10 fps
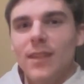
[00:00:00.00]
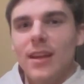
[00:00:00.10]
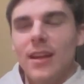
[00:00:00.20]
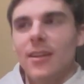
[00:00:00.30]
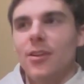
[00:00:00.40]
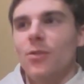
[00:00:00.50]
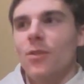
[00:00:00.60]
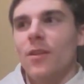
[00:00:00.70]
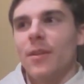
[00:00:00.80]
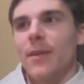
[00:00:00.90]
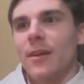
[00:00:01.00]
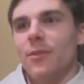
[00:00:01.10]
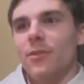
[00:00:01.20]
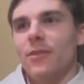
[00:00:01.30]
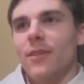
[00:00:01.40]
I could go on
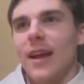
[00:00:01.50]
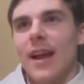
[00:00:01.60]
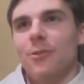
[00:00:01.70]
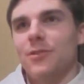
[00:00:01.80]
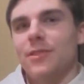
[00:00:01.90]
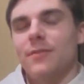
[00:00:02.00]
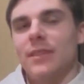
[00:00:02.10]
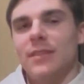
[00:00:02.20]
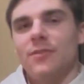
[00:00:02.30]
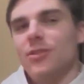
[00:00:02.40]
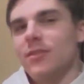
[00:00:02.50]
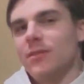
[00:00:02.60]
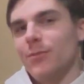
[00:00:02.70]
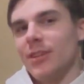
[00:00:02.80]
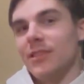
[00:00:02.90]
about House of Leaves
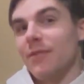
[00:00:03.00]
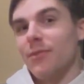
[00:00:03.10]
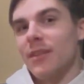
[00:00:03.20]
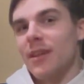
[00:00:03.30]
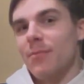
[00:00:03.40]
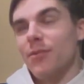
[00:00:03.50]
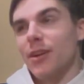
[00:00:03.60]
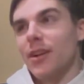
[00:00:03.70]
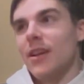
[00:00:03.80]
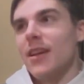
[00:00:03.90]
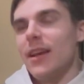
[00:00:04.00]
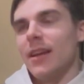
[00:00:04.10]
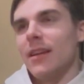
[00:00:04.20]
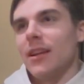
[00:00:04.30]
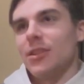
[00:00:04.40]
because I've read that book, and
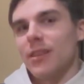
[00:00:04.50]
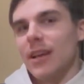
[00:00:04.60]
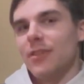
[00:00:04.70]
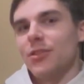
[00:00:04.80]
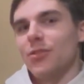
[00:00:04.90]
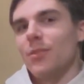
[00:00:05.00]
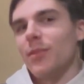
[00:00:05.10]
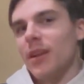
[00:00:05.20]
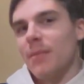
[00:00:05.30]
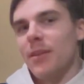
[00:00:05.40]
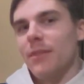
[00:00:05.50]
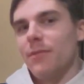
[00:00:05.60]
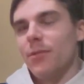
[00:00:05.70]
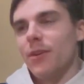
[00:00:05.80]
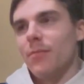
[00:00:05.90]
I actually had a script that I made
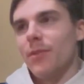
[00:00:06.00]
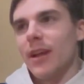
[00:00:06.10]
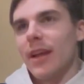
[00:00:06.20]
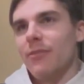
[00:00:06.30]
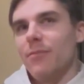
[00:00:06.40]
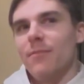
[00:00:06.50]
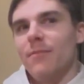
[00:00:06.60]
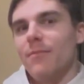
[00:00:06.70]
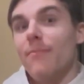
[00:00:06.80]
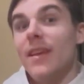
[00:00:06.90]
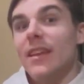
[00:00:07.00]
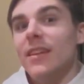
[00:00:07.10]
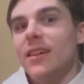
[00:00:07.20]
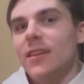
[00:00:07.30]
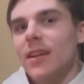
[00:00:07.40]
for it, but I haven't made
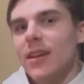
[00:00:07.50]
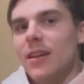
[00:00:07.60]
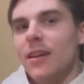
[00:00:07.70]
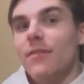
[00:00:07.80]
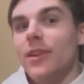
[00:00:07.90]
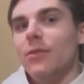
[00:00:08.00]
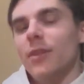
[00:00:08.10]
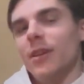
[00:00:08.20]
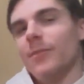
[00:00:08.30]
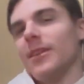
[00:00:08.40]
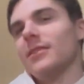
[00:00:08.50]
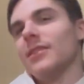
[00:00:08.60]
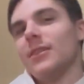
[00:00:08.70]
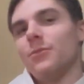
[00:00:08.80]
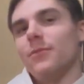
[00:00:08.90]
a video on it because
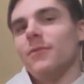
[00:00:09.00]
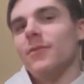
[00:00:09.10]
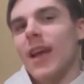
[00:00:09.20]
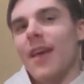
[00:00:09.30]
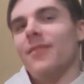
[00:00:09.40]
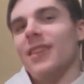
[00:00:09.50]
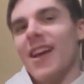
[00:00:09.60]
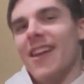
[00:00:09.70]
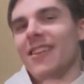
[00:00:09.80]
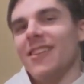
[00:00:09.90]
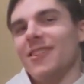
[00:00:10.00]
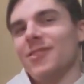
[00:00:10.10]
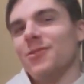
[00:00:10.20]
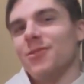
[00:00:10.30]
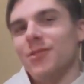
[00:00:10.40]
I don't have the editing
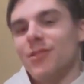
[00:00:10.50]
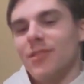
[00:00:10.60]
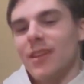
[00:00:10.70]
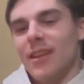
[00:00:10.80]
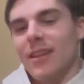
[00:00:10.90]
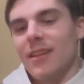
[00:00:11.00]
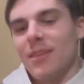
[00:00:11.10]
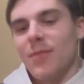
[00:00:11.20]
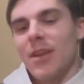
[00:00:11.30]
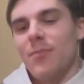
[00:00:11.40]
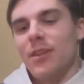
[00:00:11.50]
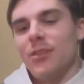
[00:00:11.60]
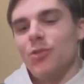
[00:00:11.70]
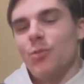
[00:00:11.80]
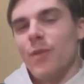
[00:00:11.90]
skills, in my opinion,
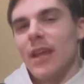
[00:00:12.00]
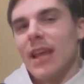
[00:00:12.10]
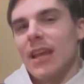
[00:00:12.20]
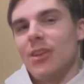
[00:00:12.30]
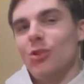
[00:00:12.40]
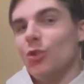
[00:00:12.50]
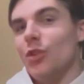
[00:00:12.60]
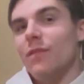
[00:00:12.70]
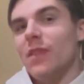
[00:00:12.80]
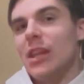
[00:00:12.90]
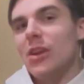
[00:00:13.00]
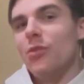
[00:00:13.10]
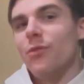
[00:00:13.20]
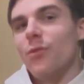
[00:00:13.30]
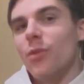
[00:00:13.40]
to make a good
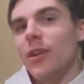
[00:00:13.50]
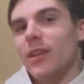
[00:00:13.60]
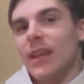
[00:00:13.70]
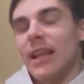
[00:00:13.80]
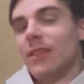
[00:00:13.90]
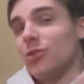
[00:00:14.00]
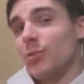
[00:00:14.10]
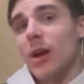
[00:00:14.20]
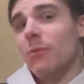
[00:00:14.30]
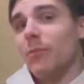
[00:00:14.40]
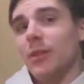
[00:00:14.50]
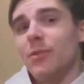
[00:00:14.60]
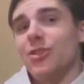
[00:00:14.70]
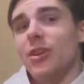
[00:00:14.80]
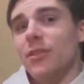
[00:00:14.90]
video for it. And there's probably a
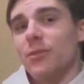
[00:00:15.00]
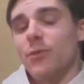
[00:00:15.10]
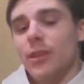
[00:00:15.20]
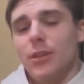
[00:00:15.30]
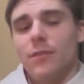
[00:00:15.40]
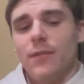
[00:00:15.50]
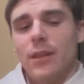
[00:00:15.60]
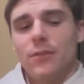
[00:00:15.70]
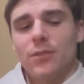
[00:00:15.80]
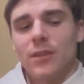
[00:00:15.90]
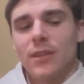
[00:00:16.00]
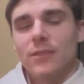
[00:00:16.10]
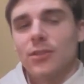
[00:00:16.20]
bunch of other really good videos on it.